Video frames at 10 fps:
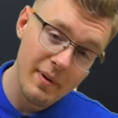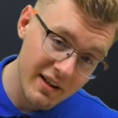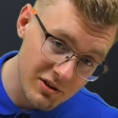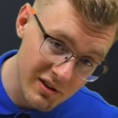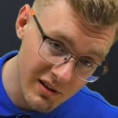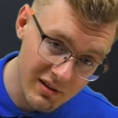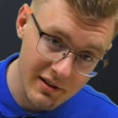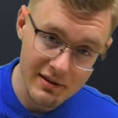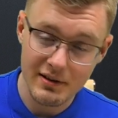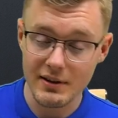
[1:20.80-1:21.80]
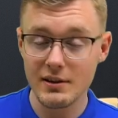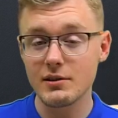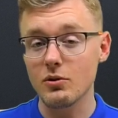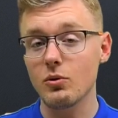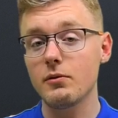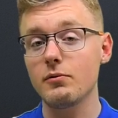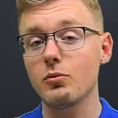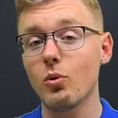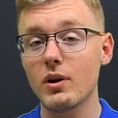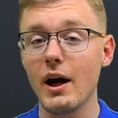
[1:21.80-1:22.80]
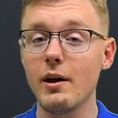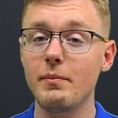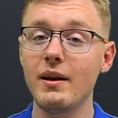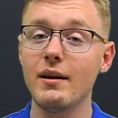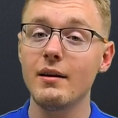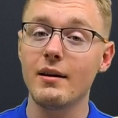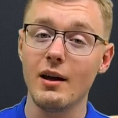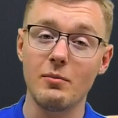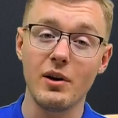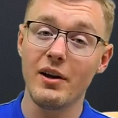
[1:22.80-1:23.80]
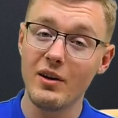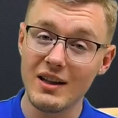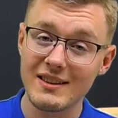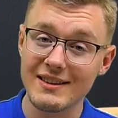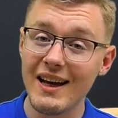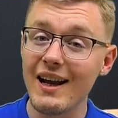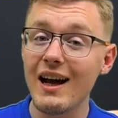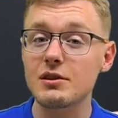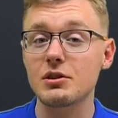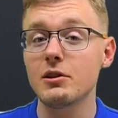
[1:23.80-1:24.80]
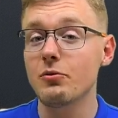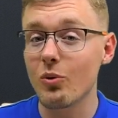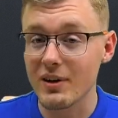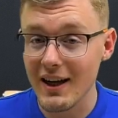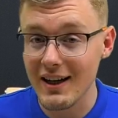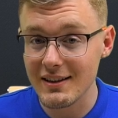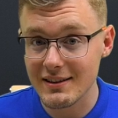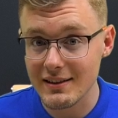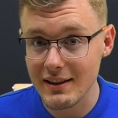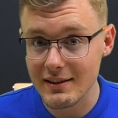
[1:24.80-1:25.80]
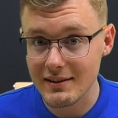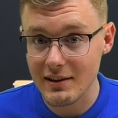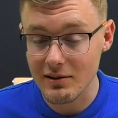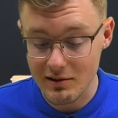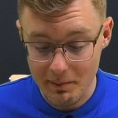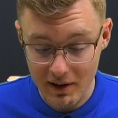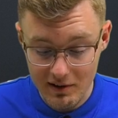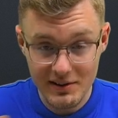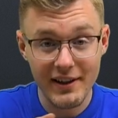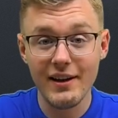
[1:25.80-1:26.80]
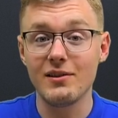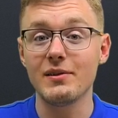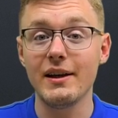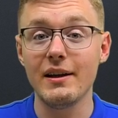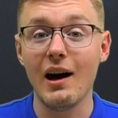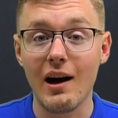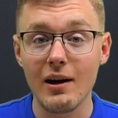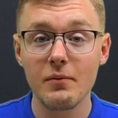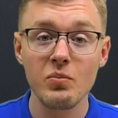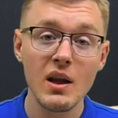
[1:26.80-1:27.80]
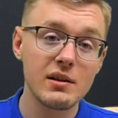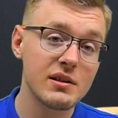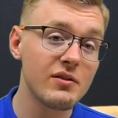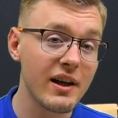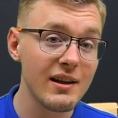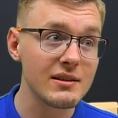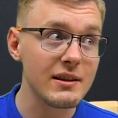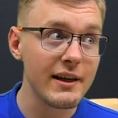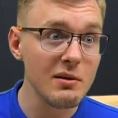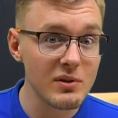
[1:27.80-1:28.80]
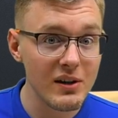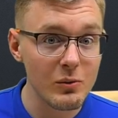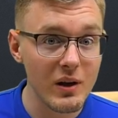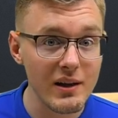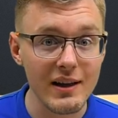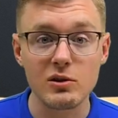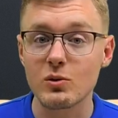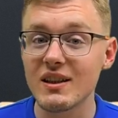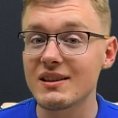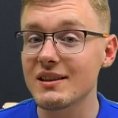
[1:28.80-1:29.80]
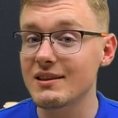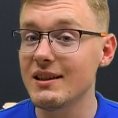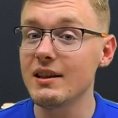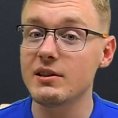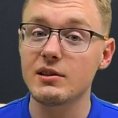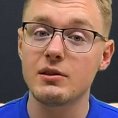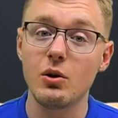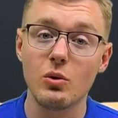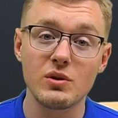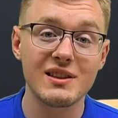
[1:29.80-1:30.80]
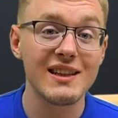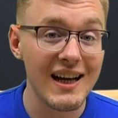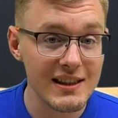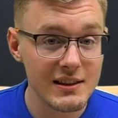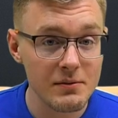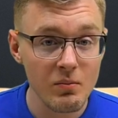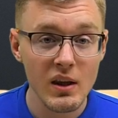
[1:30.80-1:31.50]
the package here consists of four IP camera units that actually work as a signal repeaters. Here they are. Cyberconnected camera well increases the zone size.